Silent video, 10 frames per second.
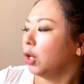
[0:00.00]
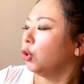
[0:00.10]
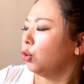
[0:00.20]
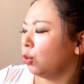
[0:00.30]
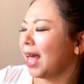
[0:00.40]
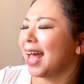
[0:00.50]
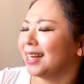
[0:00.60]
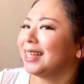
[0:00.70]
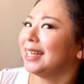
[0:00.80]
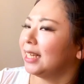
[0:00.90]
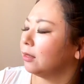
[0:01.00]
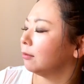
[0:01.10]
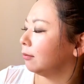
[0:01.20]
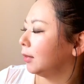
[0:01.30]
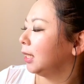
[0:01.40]
who had
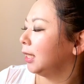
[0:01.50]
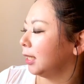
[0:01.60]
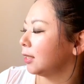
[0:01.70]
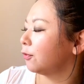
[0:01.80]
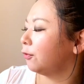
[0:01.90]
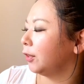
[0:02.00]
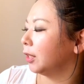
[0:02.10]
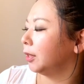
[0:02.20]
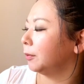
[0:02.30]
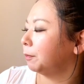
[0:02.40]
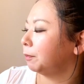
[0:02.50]
eaten his fill,